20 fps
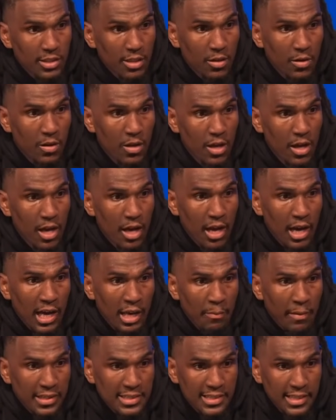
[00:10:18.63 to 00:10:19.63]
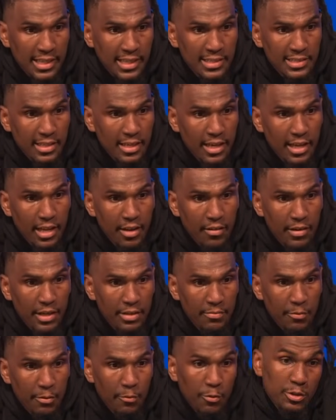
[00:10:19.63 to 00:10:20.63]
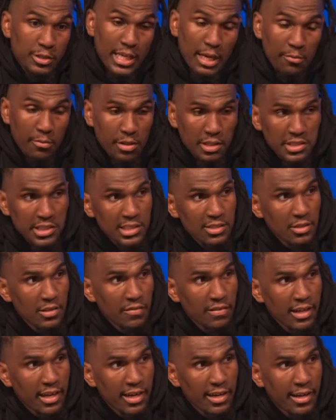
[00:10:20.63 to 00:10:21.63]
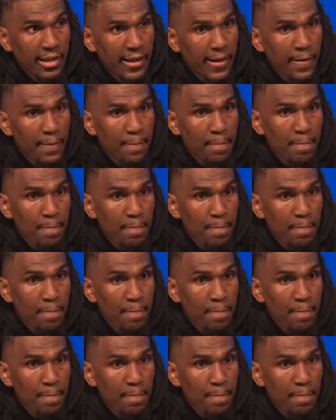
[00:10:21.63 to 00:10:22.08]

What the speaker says: So he makes it easy, and he was able to adjust on the fly today.